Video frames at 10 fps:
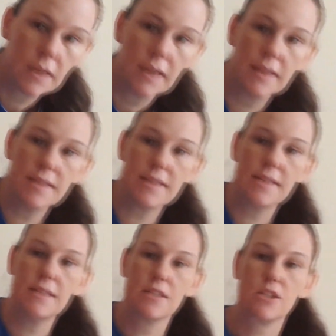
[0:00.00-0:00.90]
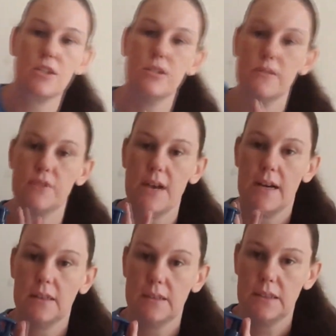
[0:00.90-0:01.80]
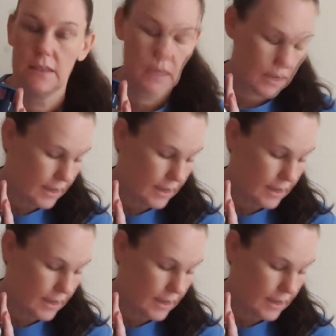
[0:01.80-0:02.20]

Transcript: This is exclusive to Aldi,